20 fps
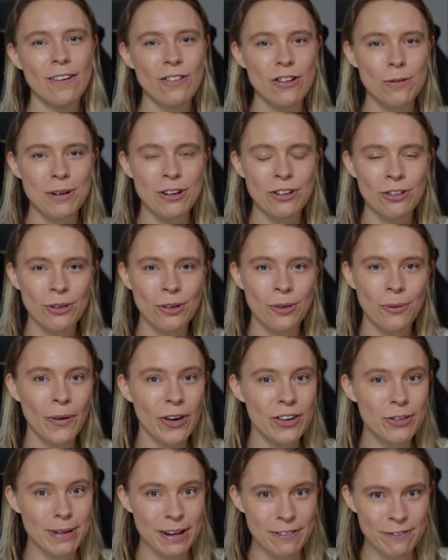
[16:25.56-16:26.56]
you should be sure to
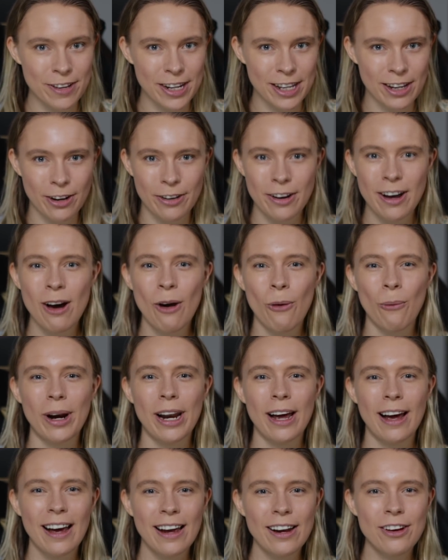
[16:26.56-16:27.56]
watch my video,
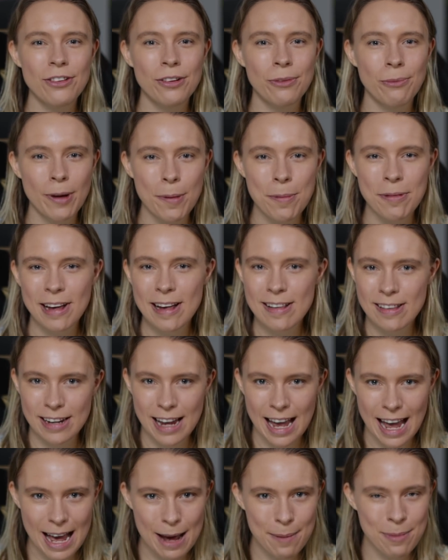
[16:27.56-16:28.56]
100 websites
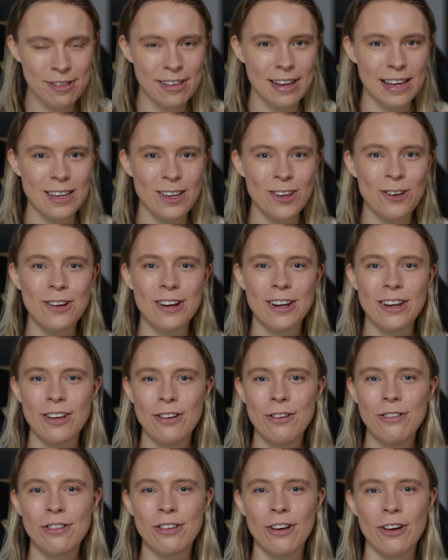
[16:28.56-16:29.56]
and apps that you can
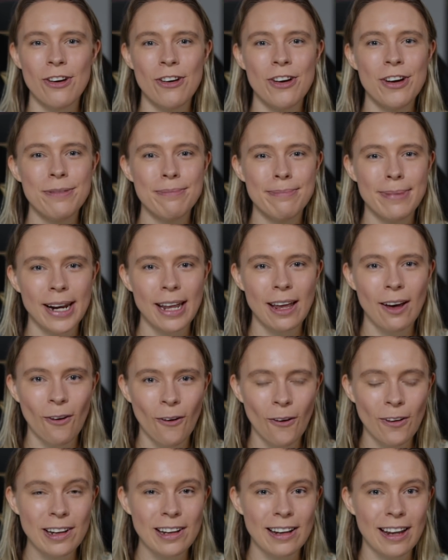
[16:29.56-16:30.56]
use to earn money
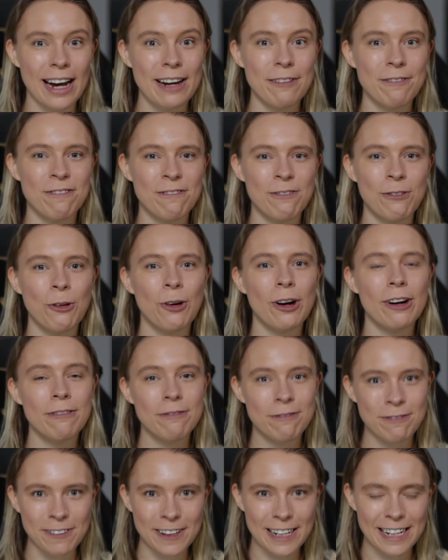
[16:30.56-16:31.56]
online for
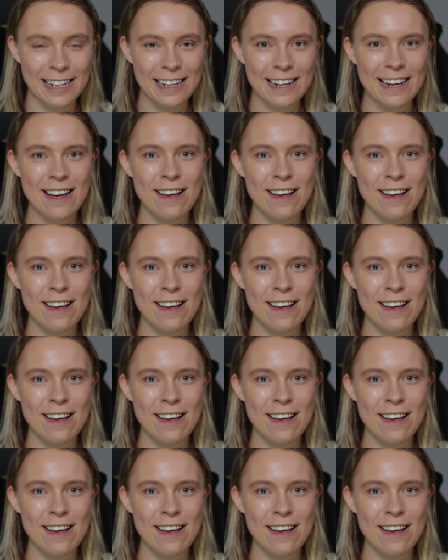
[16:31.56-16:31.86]
free.